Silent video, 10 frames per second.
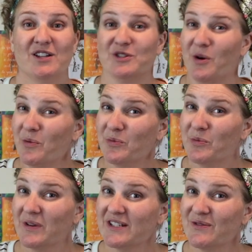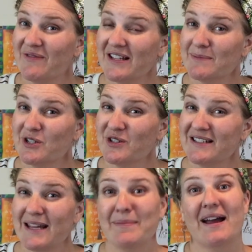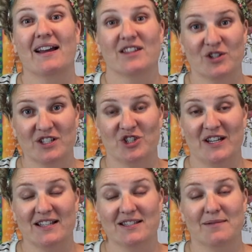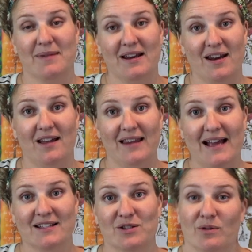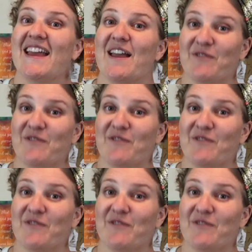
don't want to invest much in a day pack, there's a chance it might not last too long.